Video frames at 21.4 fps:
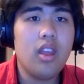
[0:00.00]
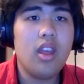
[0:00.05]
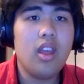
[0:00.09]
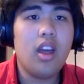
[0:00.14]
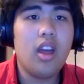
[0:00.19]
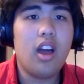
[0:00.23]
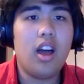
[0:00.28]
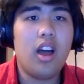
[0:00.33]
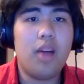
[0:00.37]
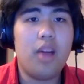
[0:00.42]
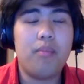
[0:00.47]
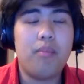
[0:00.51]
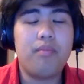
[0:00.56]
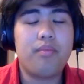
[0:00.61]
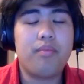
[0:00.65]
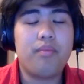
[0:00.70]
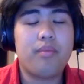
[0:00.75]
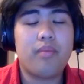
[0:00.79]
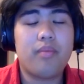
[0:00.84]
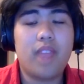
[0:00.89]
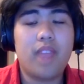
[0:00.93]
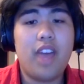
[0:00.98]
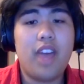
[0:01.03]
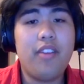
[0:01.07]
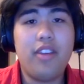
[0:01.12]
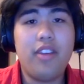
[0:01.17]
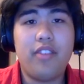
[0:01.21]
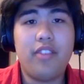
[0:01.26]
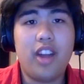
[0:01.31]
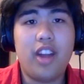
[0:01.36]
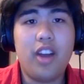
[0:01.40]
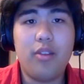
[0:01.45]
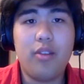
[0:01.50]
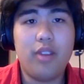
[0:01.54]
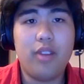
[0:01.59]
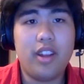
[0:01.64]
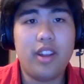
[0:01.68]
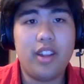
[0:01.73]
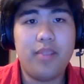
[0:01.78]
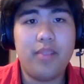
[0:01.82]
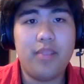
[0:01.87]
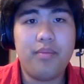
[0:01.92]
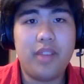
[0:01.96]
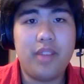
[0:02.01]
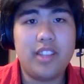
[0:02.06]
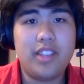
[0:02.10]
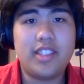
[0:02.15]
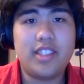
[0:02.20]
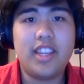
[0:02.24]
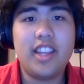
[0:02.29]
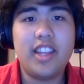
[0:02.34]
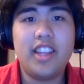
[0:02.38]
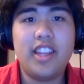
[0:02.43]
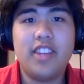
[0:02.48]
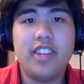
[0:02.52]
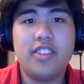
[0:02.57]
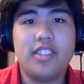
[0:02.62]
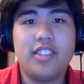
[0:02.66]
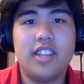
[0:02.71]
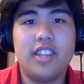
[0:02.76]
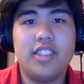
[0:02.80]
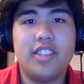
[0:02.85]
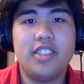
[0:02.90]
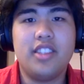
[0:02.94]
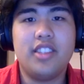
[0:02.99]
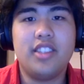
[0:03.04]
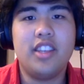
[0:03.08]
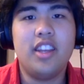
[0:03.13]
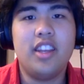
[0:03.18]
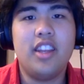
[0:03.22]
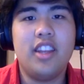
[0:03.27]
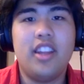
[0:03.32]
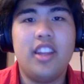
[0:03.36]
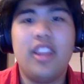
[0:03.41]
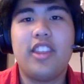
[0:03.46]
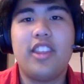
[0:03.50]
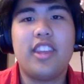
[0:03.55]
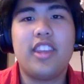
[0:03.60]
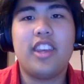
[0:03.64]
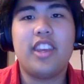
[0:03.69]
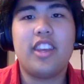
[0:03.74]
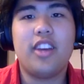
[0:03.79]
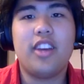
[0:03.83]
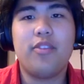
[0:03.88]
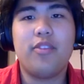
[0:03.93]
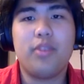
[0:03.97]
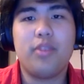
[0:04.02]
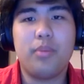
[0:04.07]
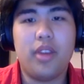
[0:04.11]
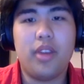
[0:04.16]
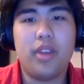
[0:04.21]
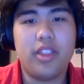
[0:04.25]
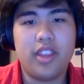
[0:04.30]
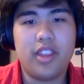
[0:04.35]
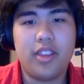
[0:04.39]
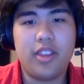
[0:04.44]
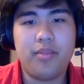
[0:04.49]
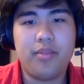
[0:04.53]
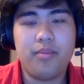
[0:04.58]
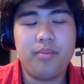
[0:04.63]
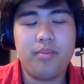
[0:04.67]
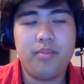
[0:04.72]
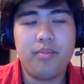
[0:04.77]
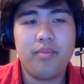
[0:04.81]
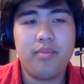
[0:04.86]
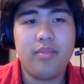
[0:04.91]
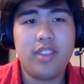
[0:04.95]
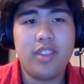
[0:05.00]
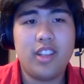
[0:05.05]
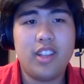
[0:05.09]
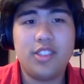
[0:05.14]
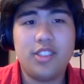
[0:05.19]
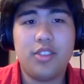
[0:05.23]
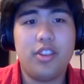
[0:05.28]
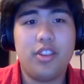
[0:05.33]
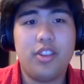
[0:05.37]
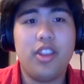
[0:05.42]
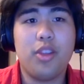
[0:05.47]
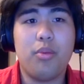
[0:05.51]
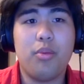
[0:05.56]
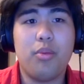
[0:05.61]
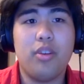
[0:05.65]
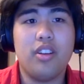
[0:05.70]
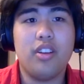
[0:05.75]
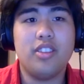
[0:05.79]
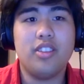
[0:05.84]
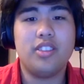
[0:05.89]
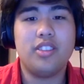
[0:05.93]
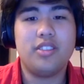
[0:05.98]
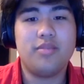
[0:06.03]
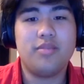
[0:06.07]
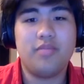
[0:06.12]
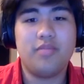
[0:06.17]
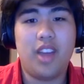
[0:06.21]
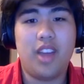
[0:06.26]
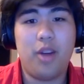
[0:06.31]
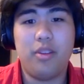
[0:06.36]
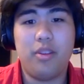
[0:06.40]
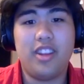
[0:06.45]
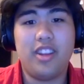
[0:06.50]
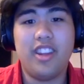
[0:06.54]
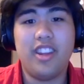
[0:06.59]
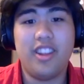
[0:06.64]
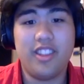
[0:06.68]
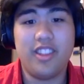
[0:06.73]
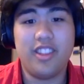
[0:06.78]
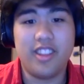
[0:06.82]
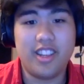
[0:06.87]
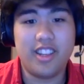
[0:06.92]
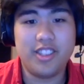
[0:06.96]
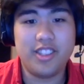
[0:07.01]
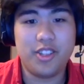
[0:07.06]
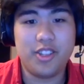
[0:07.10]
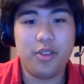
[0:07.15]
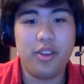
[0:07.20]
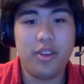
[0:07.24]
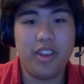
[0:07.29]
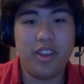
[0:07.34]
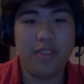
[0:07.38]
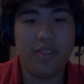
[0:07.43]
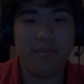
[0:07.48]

Um, have I have not read it, as King Lear says, nothing can come from nothing. So, in other words, I would get nothing as a grade.